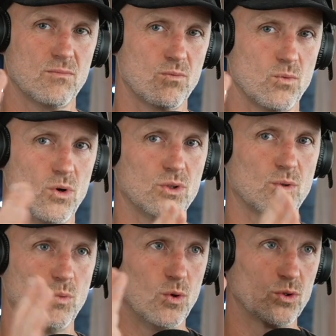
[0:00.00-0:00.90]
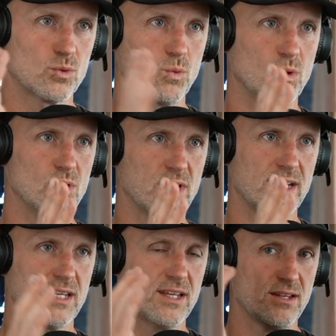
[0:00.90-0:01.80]
wall to wall to wall? Like
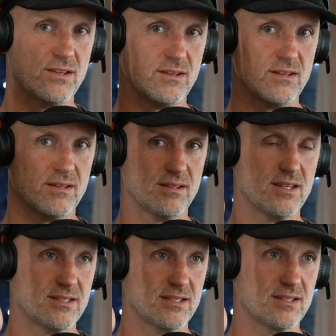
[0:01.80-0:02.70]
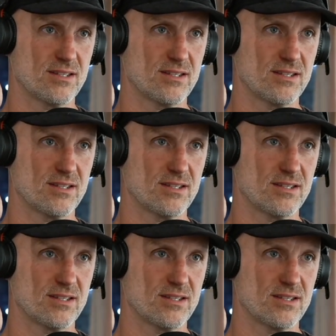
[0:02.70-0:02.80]
this is.